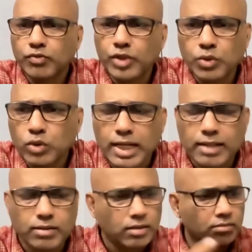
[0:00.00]
We know
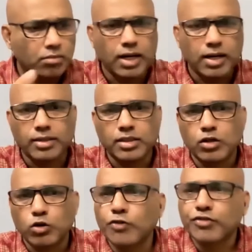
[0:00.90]
that
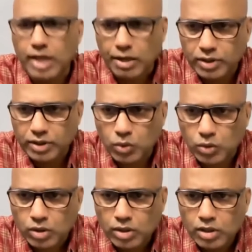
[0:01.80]
Maharaja of Travancore.